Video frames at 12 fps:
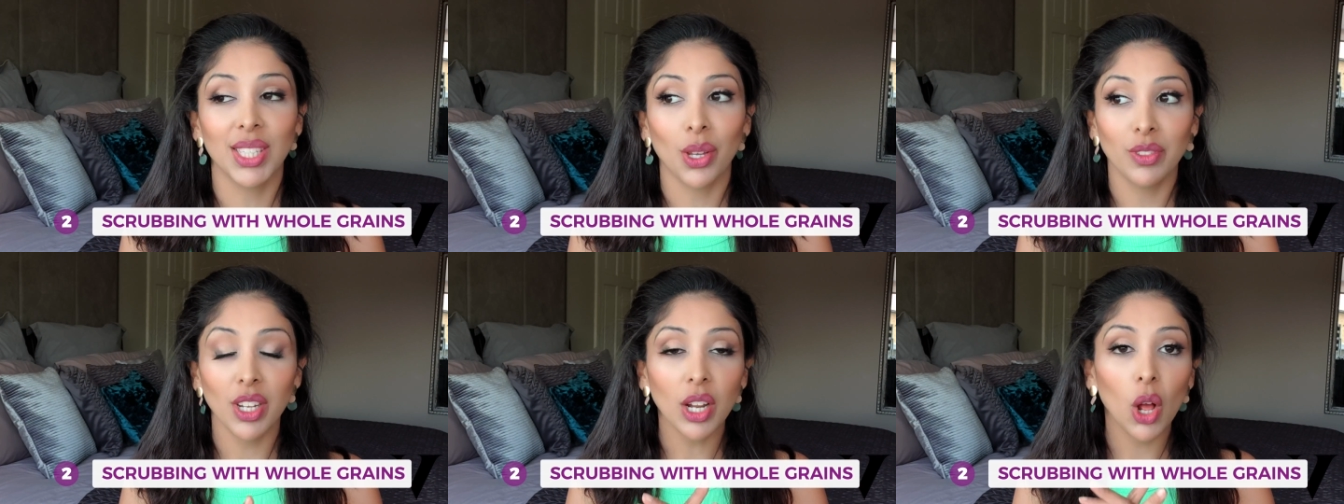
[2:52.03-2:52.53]
So
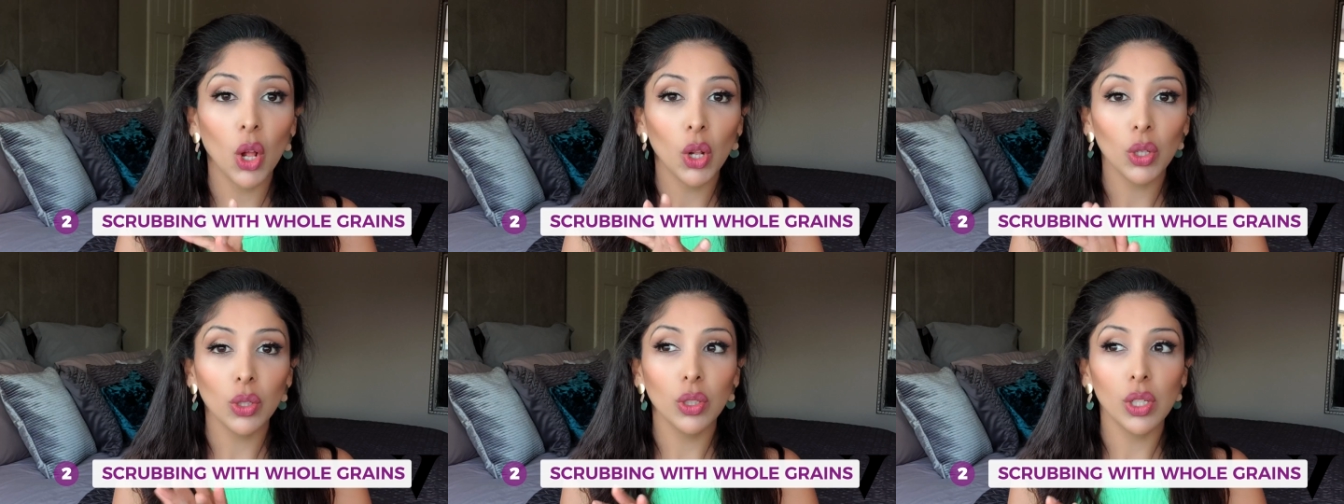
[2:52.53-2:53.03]
I've done a
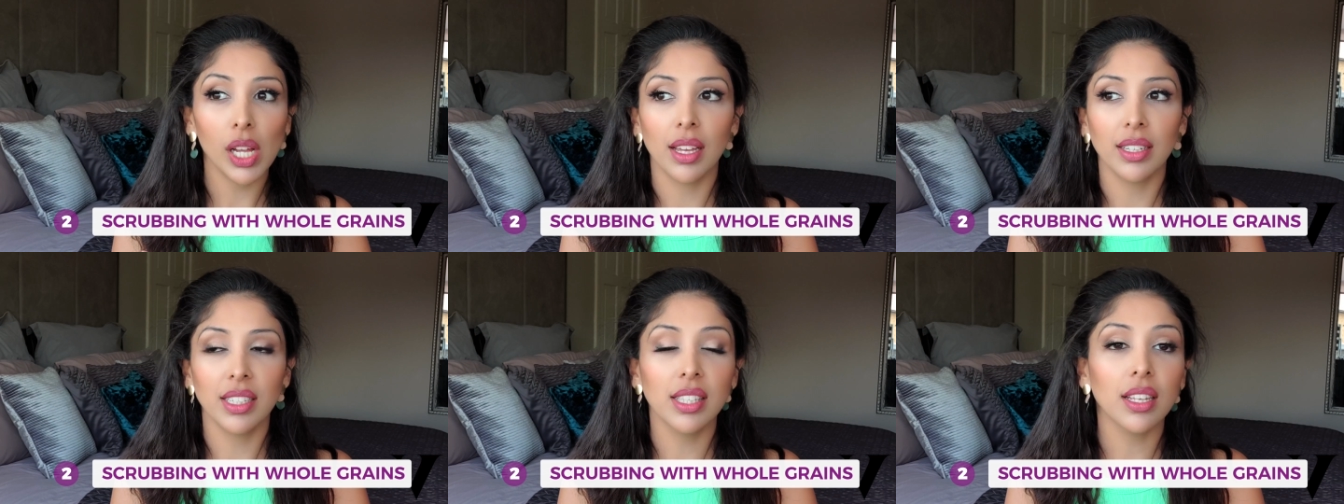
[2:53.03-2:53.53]
whole
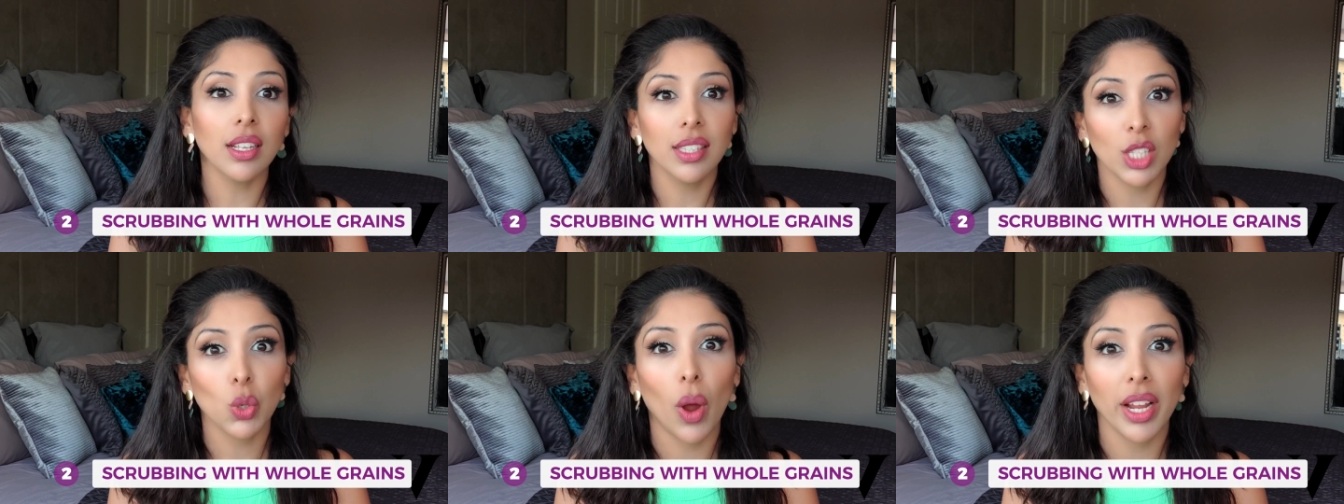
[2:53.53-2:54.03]
I discuss
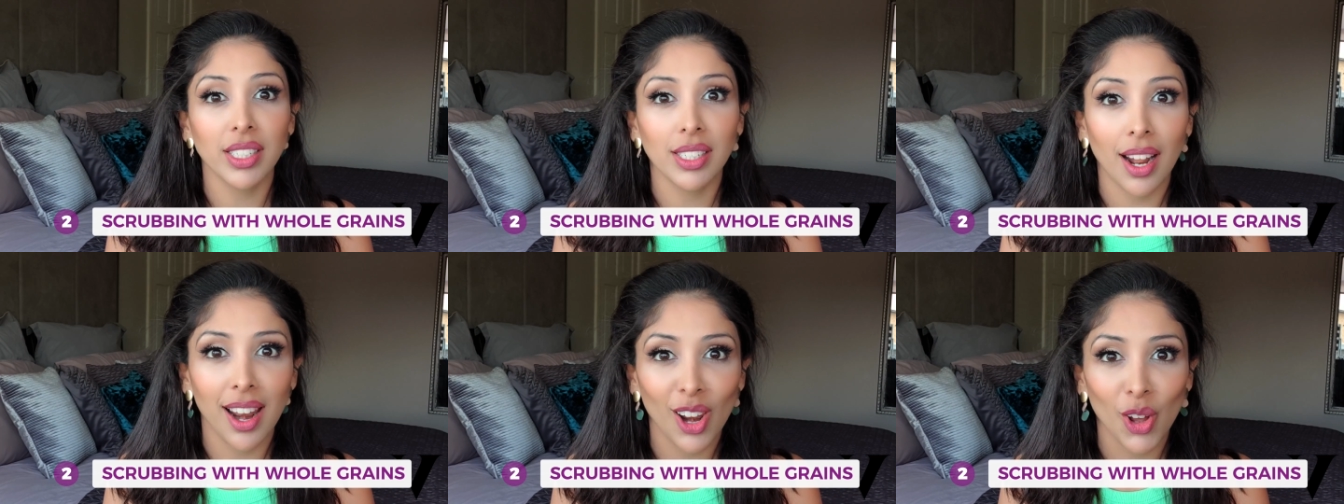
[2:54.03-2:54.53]
this quite
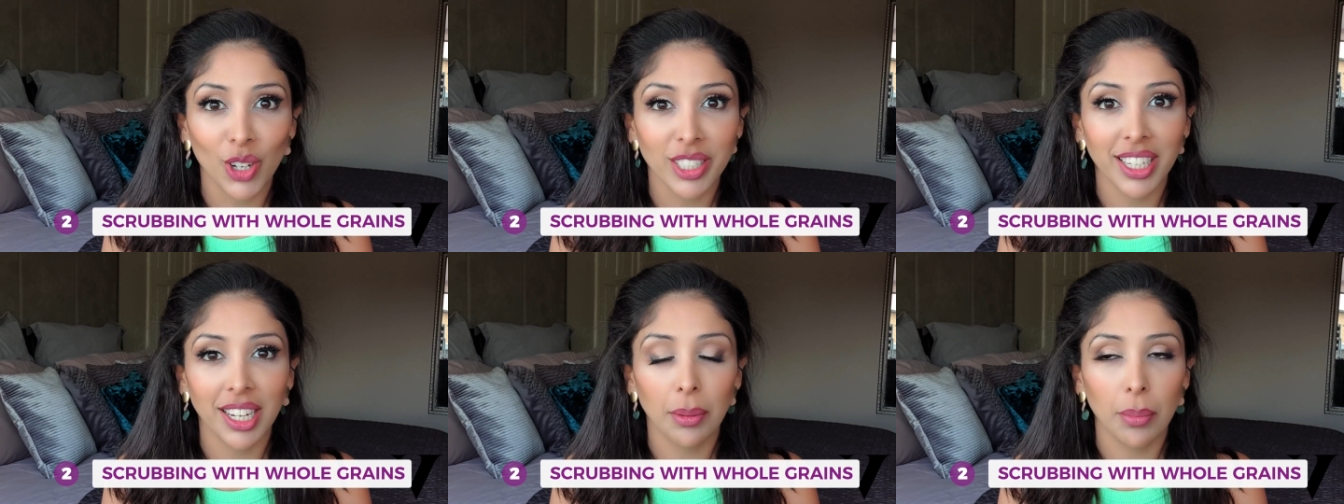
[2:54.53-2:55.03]
a
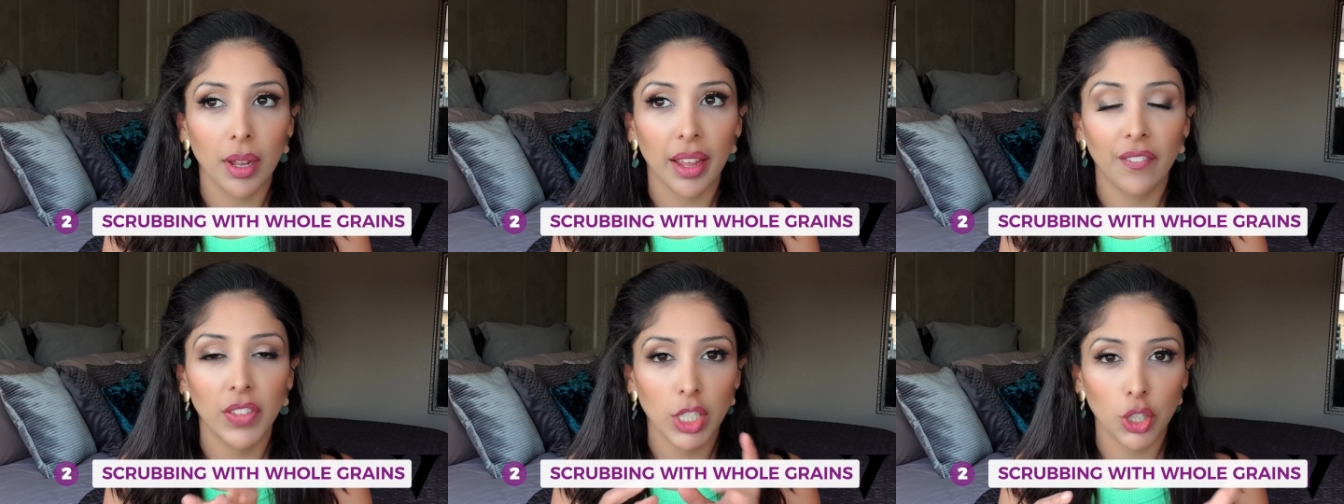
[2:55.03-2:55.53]
lot in
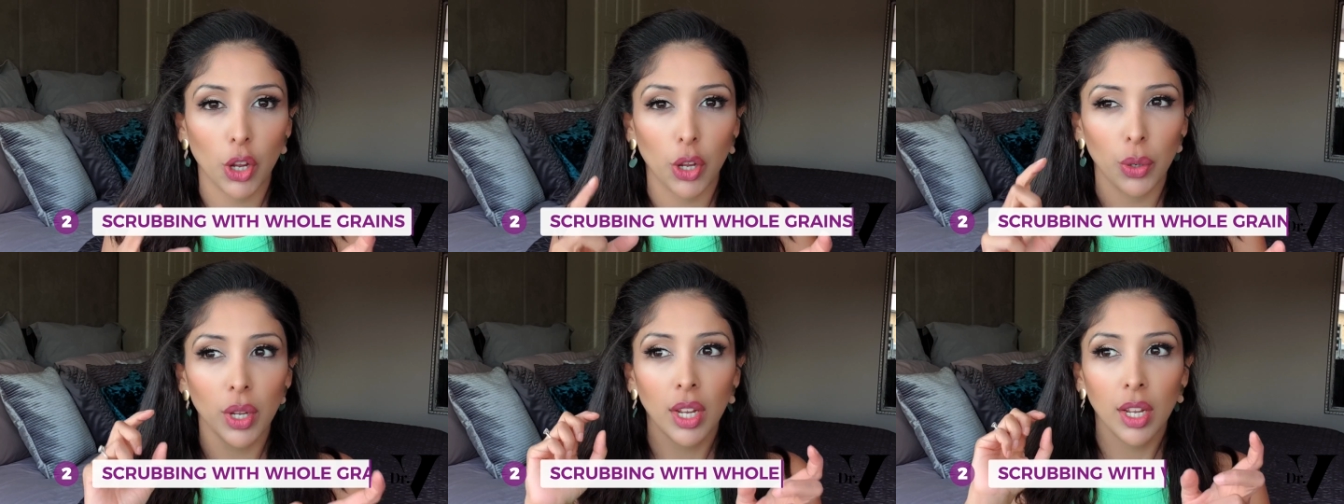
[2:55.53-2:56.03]
my
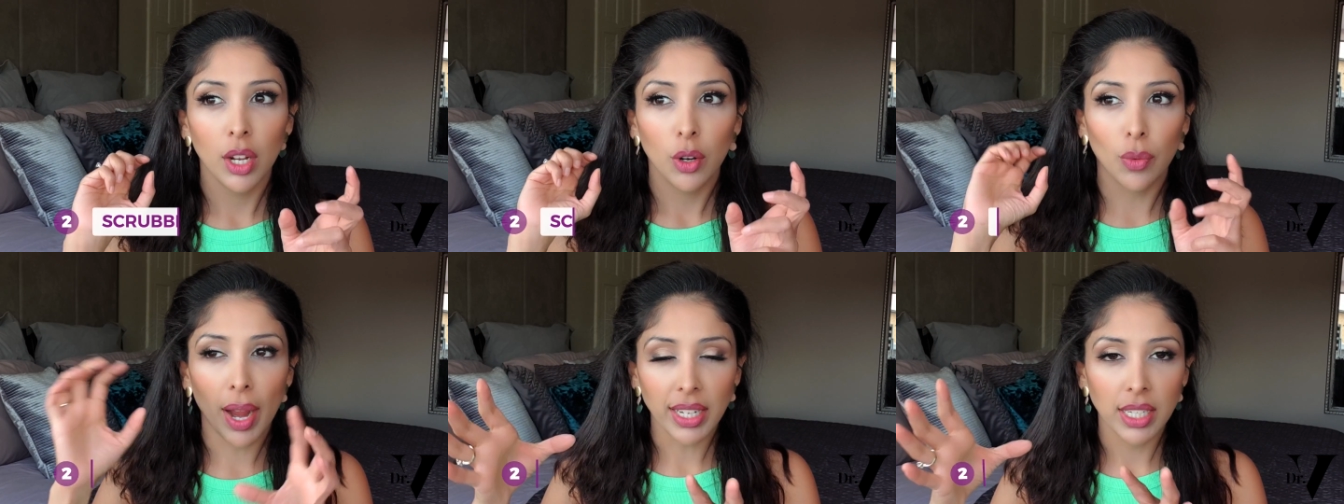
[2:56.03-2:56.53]
video
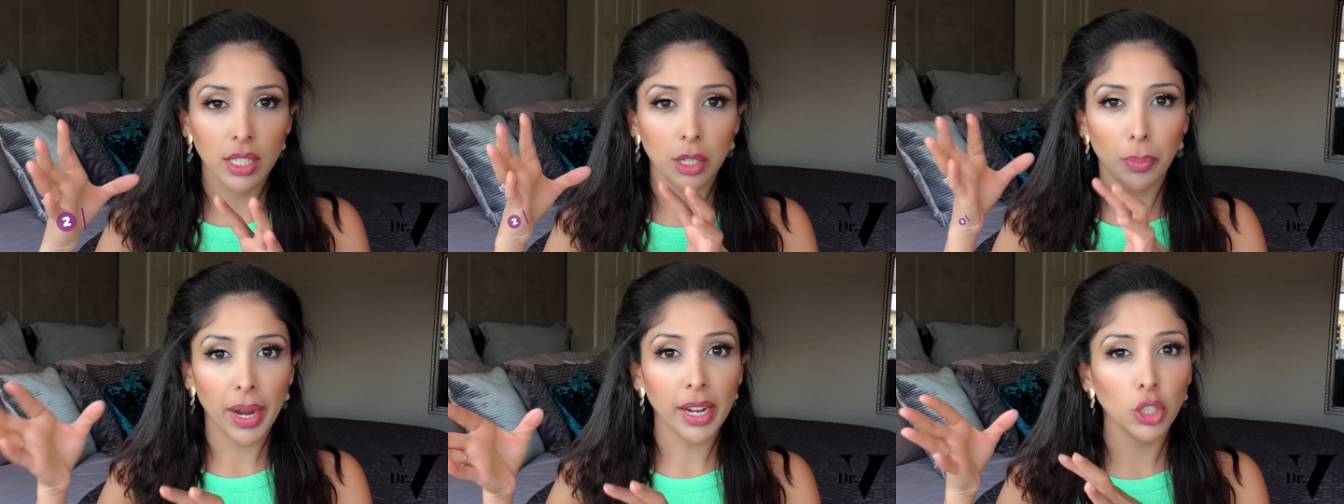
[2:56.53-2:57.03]
reacting to
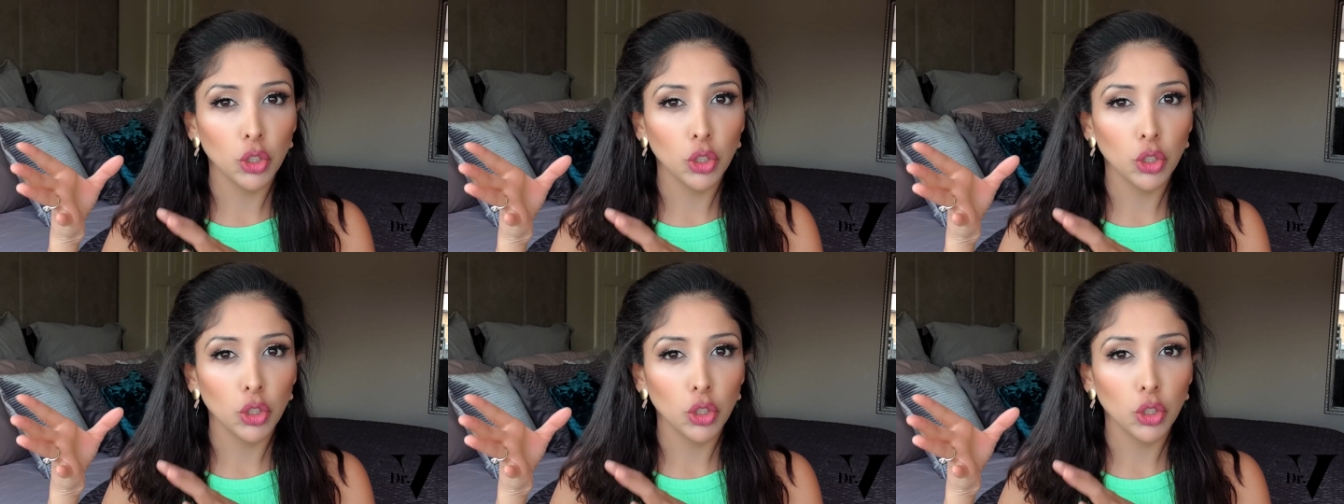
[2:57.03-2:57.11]
Priyanka